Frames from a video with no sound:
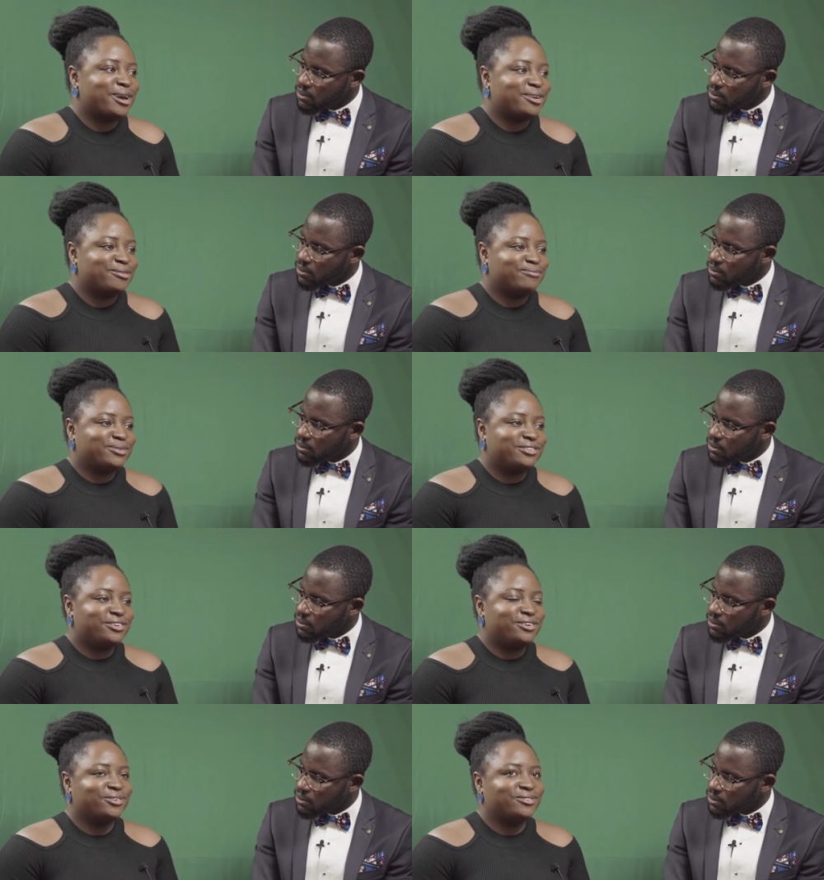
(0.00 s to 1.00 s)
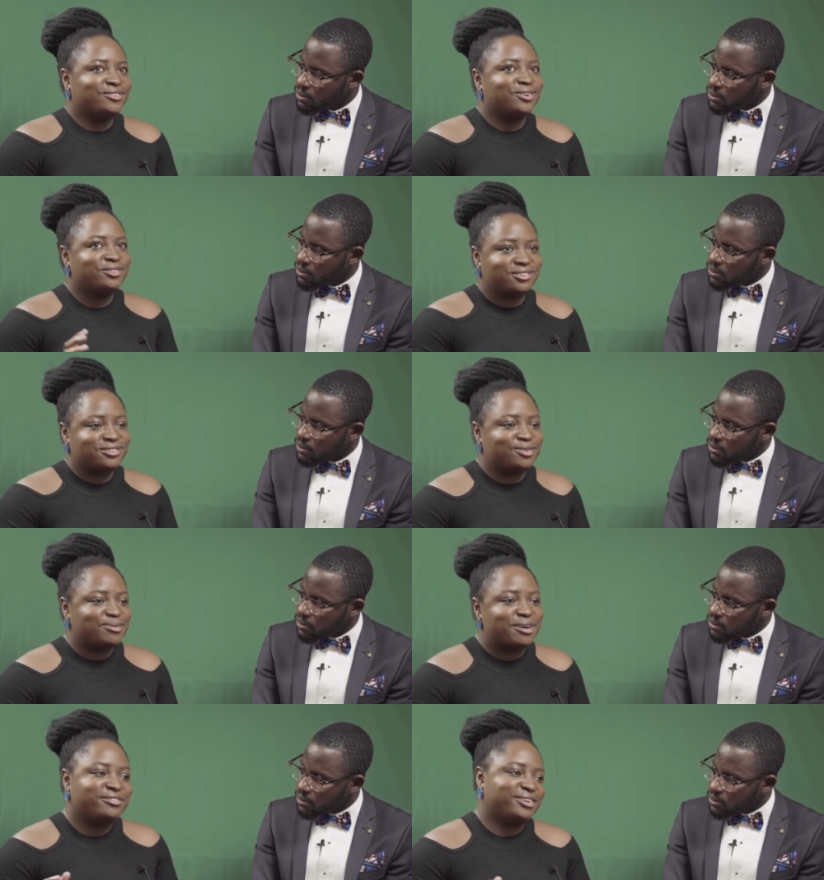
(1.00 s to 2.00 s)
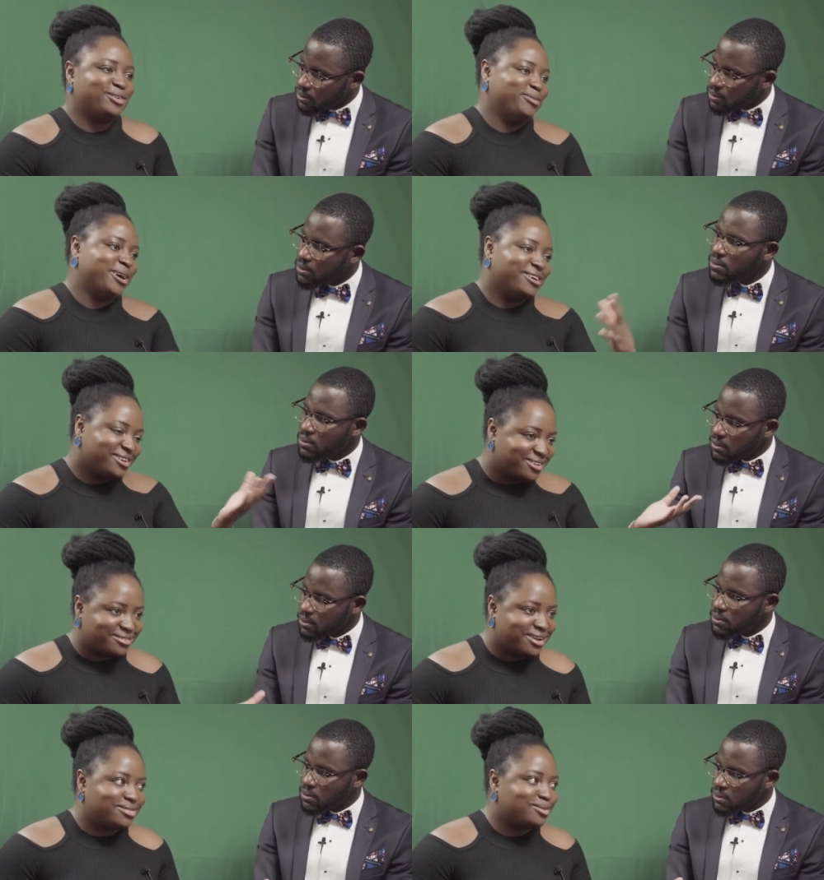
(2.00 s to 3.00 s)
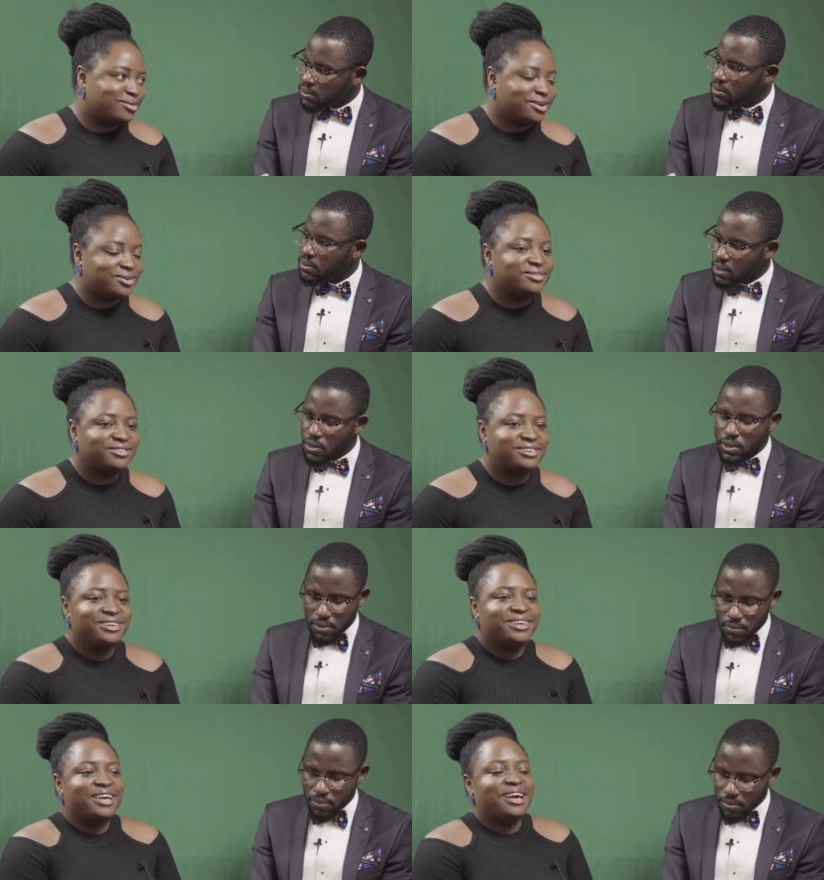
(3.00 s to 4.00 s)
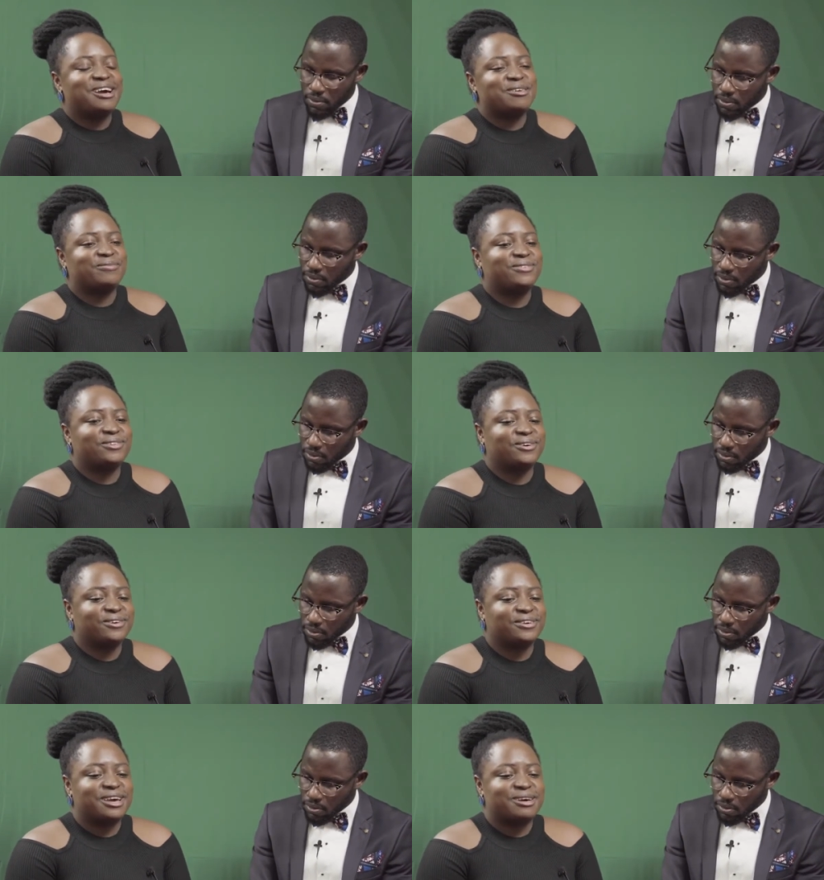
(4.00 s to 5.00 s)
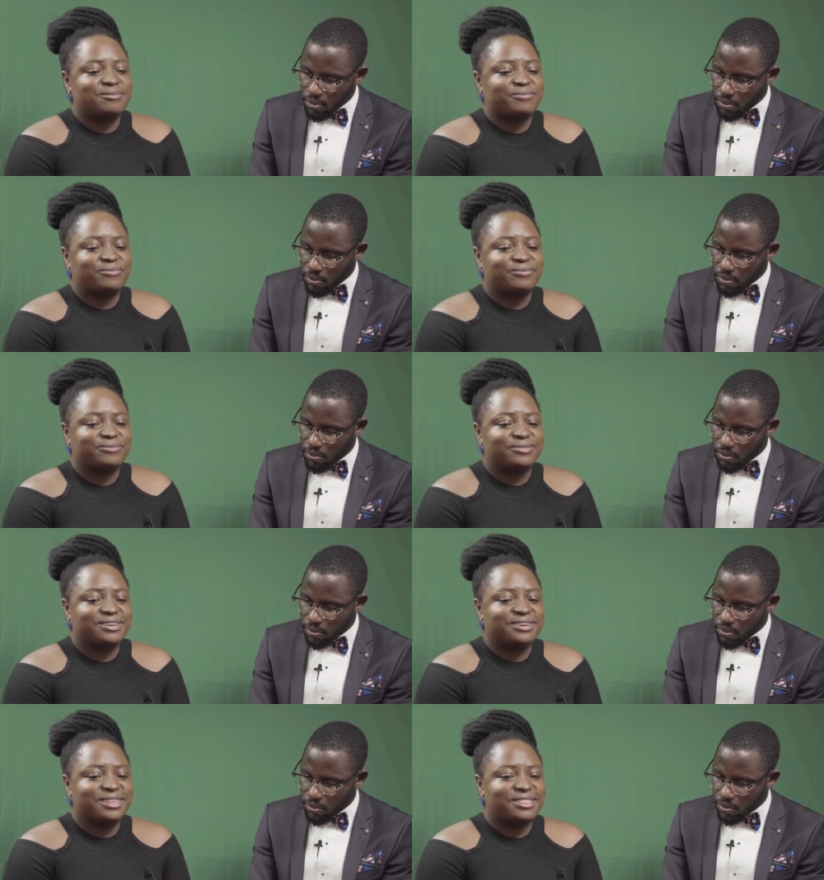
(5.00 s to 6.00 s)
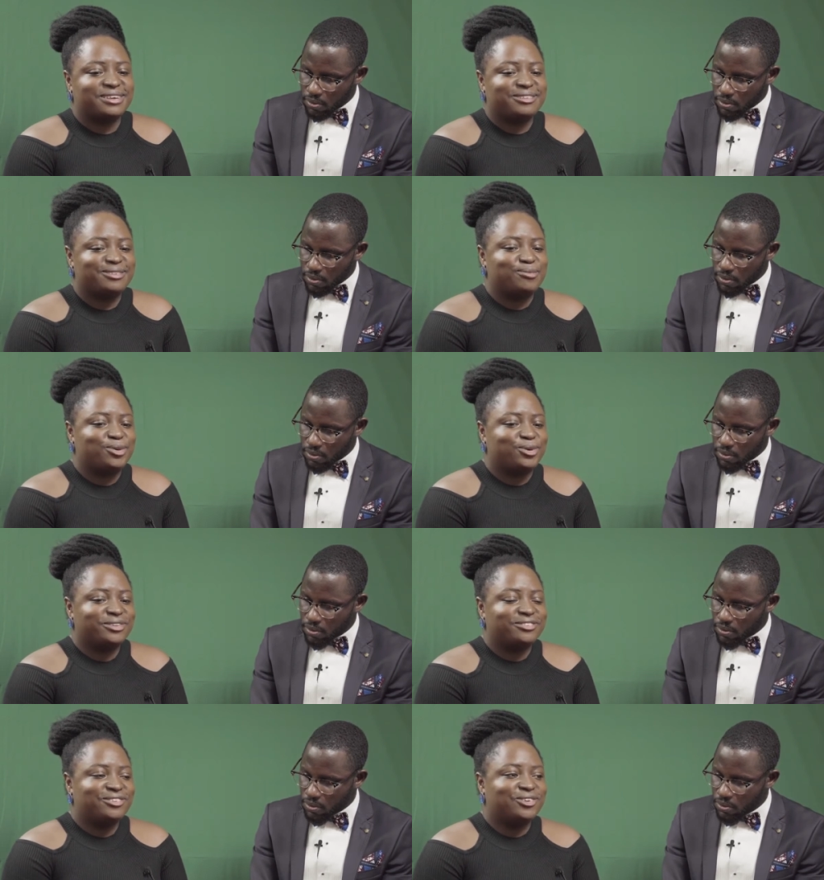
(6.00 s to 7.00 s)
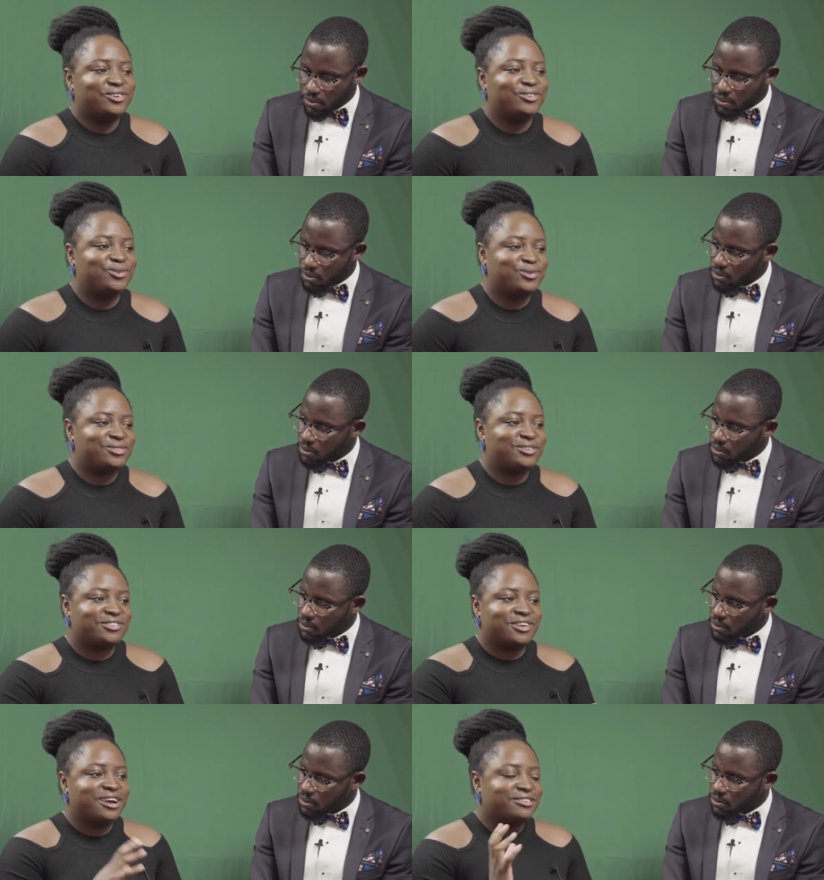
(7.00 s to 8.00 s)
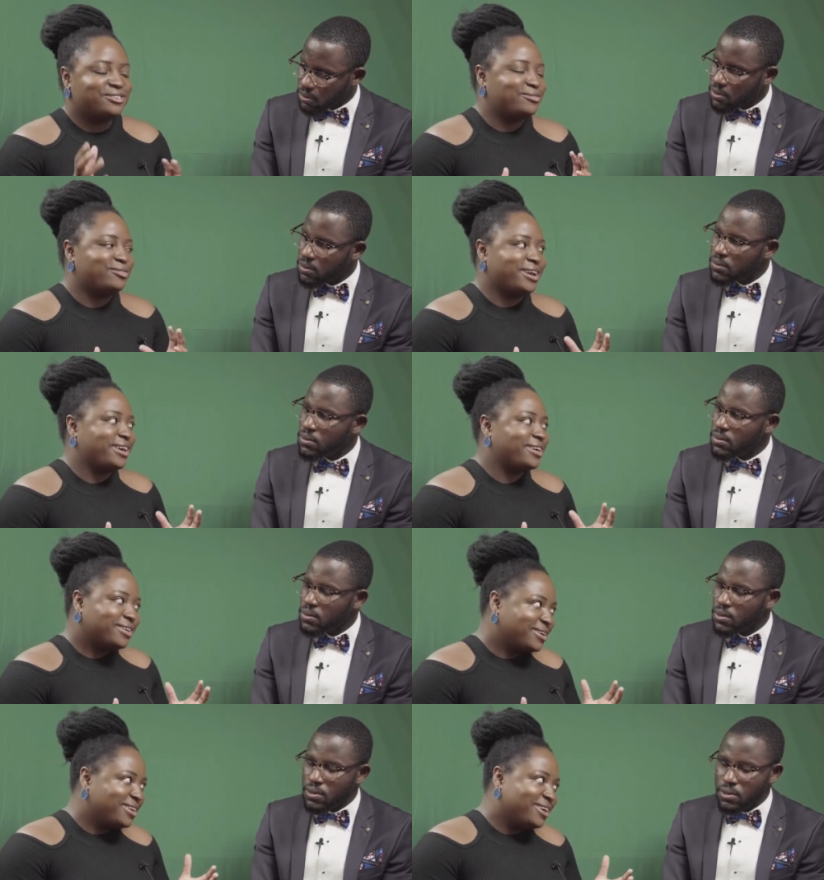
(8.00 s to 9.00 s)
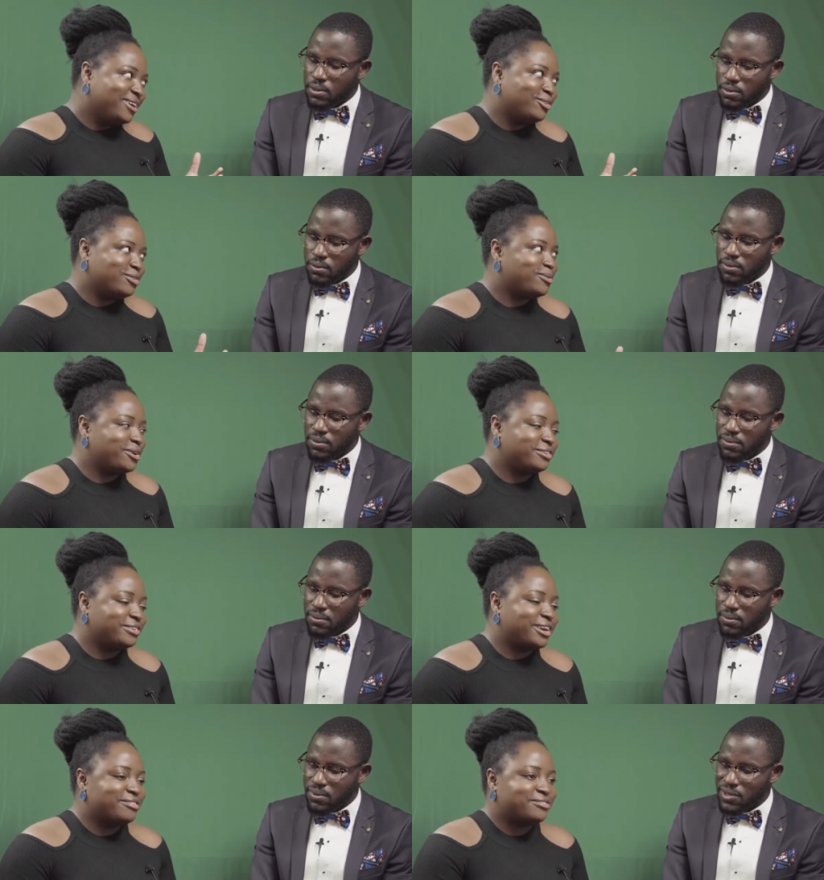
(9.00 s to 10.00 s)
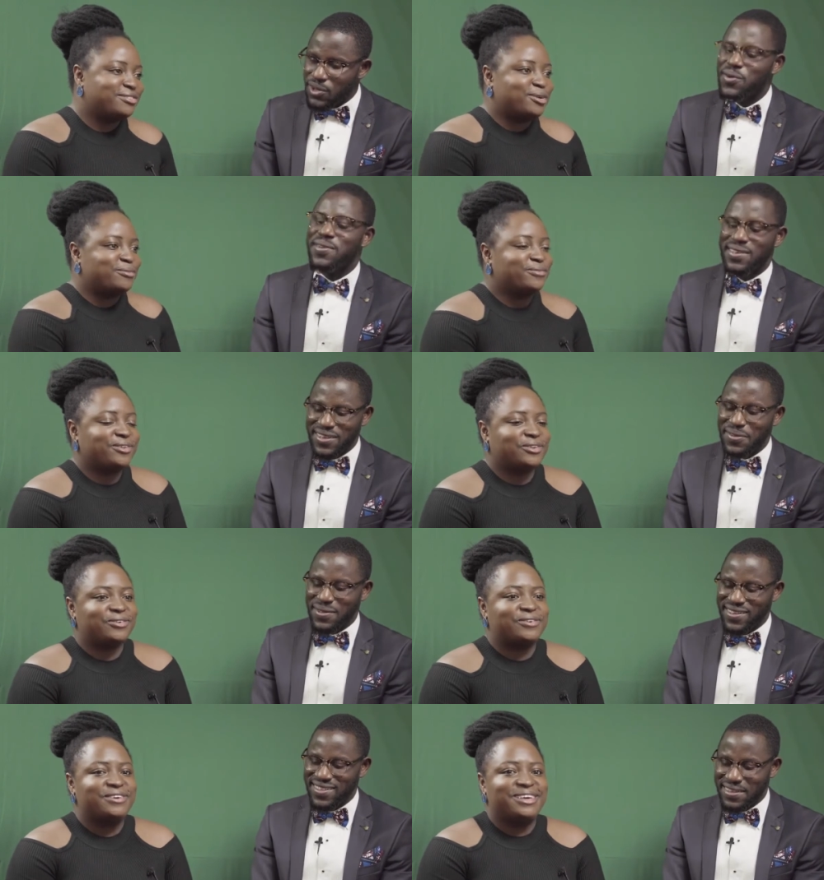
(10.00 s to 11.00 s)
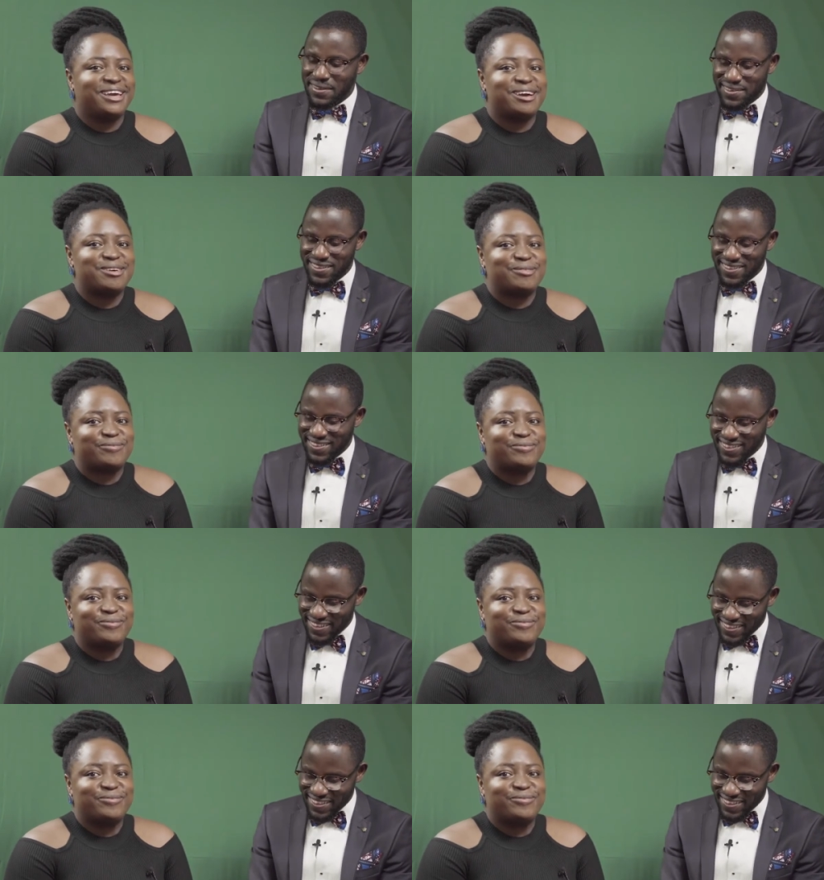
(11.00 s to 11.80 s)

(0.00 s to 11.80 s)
Speaker 1: my material not just from Africa but around the world. Okay. Um, so um, I think it's important to not lose the sight of where your inspiration comes from. Okay, yeah, you know? um,